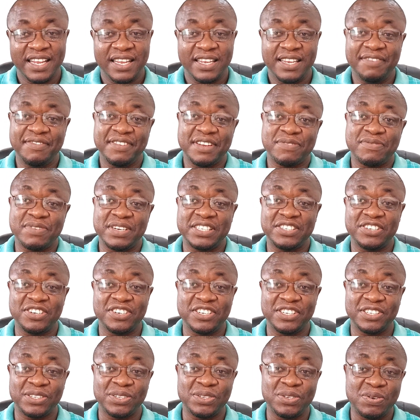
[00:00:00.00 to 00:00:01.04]
If the
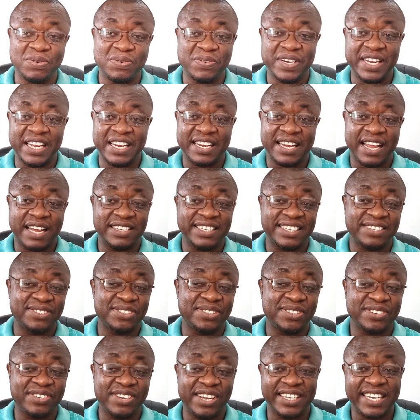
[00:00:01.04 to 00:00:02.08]
question is no, then that's
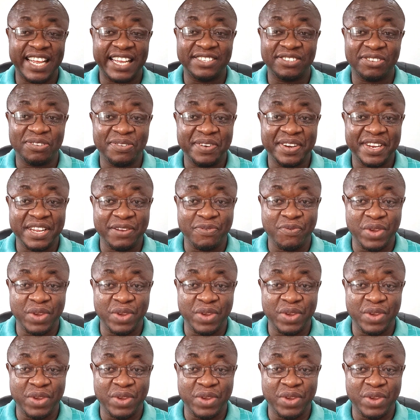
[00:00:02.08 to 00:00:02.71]
already a